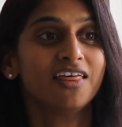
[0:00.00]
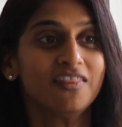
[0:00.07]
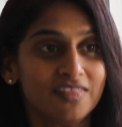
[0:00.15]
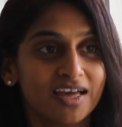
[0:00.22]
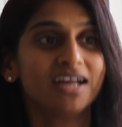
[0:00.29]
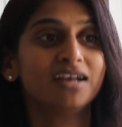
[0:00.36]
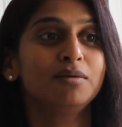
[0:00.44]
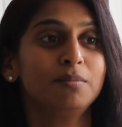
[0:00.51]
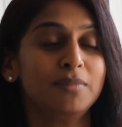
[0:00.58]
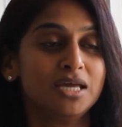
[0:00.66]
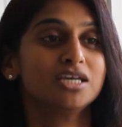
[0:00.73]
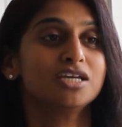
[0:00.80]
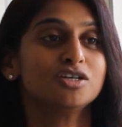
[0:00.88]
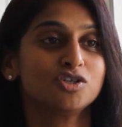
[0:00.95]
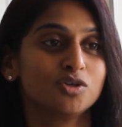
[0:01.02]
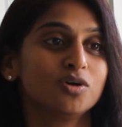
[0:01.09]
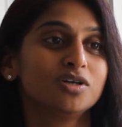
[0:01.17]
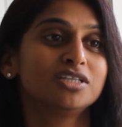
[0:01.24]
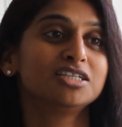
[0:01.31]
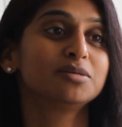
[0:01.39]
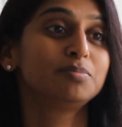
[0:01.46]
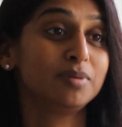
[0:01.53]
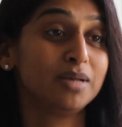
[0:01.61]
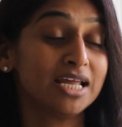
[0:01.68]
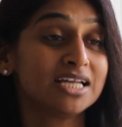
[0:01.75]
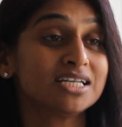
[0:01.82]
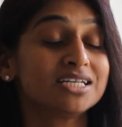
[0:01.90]
than making sure that the
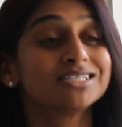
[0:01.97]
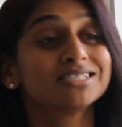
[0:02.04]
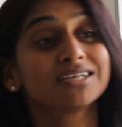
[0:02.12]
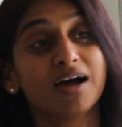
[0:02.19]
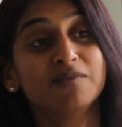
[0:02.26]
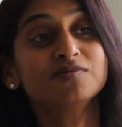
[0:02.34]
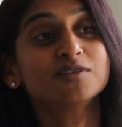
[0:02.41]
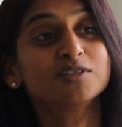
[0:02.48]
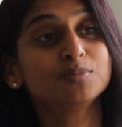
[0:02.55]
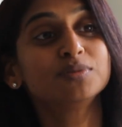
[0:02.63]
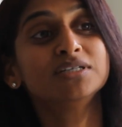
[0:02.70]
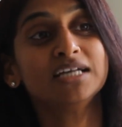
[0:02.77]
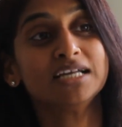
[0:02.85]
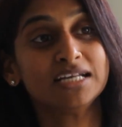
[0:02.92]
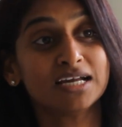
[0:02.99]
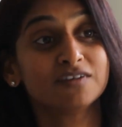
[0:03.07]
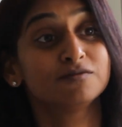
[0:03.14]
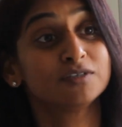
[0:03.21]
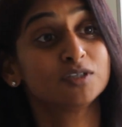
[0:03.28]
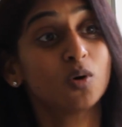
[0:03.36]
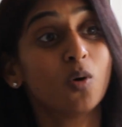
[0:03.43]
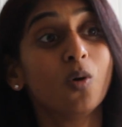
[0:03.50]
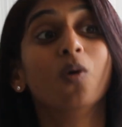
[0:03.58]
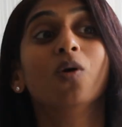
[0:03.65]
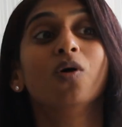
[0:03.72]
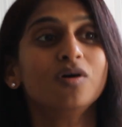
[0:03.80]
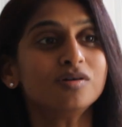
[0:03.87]
player is comfortable enough with
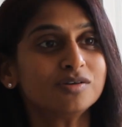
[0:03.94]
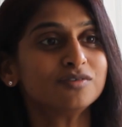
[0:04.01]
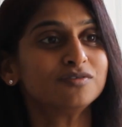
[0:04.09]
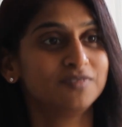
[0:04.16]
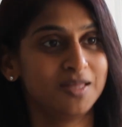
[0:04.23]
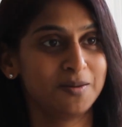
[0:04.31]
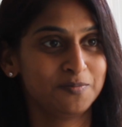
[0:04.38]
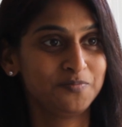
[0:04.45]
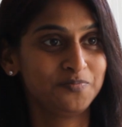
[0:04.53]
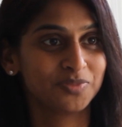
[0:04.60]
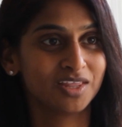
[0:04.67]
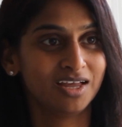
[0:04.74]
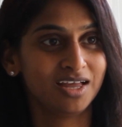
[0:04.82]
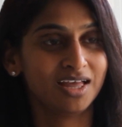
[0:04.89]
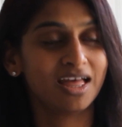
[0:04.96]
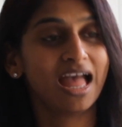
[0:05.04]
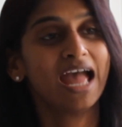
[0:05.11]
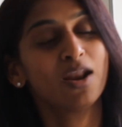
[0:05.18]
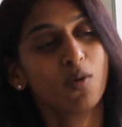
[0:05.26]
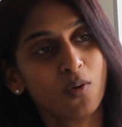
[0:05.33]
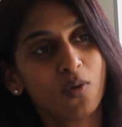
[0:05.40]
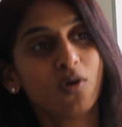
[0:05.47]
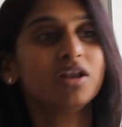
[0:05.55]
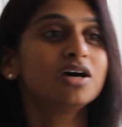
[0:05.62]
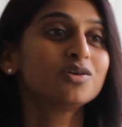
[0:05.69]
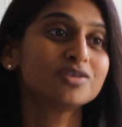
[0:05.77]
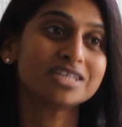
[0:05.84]
all of them and all
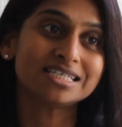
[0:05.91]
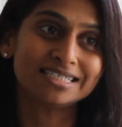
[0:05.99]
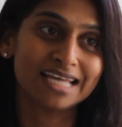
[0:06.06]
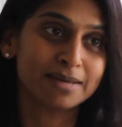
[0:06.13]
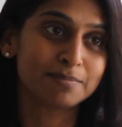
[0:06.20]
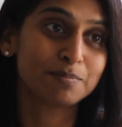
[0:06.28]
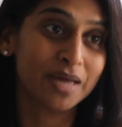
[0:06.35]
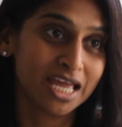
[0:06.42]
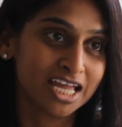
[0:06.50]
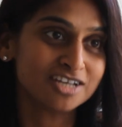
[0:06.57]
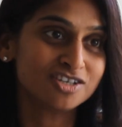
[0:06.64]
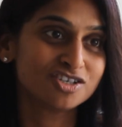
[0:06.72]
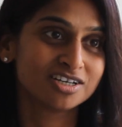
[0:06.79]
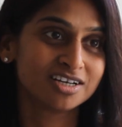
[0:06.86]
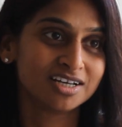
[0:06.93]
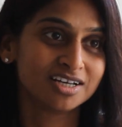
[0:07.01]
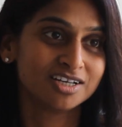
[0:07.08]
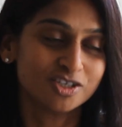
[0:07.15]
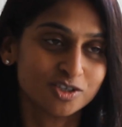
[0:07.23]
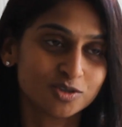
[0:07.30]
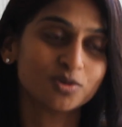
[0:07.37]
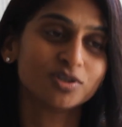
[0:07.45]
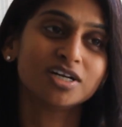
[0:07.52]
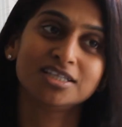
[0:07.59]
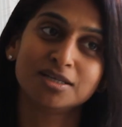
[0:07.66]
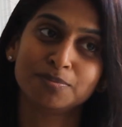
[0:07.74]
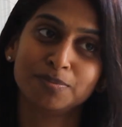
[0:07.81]
are on the same page so
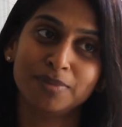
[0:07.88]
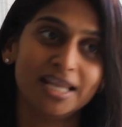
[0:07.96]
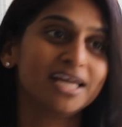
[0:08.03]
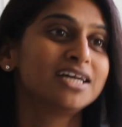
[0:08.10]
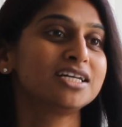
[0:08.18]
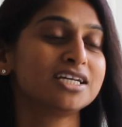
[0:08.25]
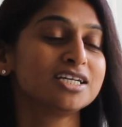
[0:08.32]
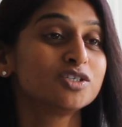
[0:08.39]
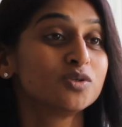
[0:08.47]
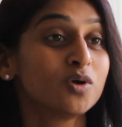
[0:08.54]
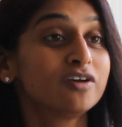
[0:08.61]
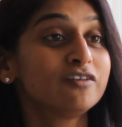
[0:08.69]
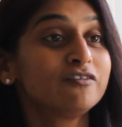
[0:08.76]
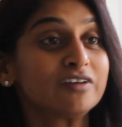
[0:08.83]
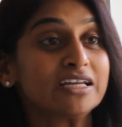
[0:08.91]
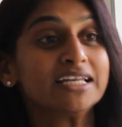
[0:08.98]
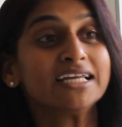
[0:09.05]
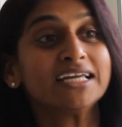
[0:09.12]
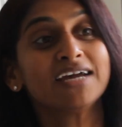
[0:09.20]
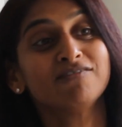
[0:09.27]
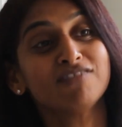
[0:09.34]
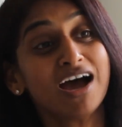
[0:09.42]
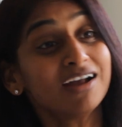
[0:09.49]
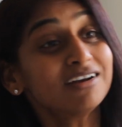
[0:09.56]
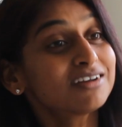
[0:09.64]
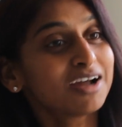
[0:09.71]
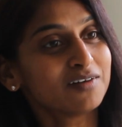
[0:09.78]
that the player is not feeling
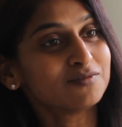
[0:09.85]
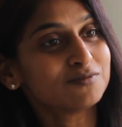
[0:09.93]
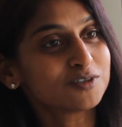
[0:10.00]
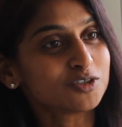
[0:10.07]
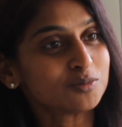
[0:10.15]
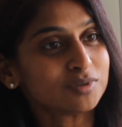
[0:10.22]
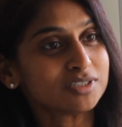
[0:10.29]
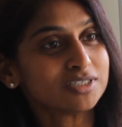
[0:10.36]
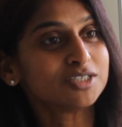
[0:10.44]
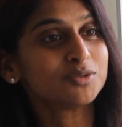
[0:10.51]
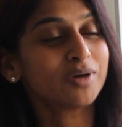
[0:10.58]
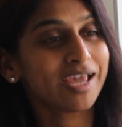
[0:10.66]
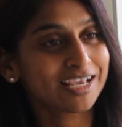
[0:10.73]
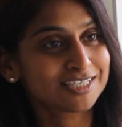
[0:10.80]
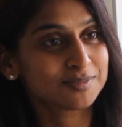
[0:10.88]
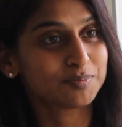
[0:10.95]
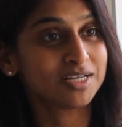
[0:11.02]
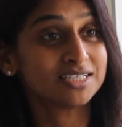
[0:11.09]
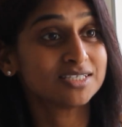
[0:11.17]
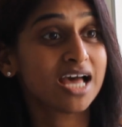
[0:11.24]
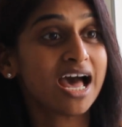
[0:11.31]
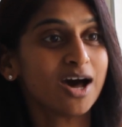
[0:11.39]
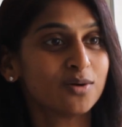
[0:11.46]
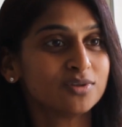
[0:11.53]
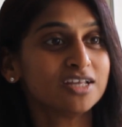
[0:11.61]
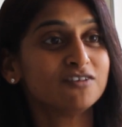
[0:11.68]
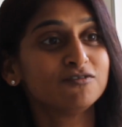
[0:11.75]
uncomfortable to express
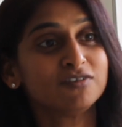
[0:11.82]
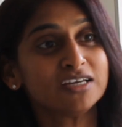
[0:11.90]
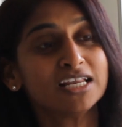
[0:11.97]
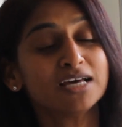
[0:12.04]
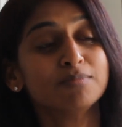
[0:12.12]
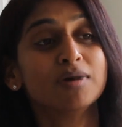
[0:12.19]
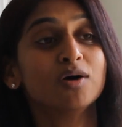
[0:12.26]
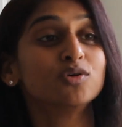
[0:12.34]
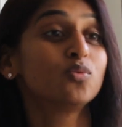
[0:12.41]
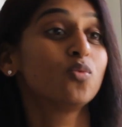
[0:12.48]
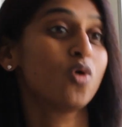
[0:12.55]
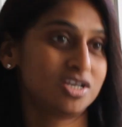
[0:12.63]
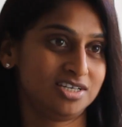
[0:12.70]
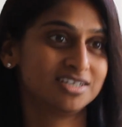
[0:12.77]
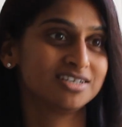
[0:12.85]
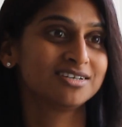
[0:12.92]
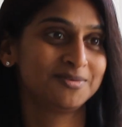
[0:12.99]
how they feel about what.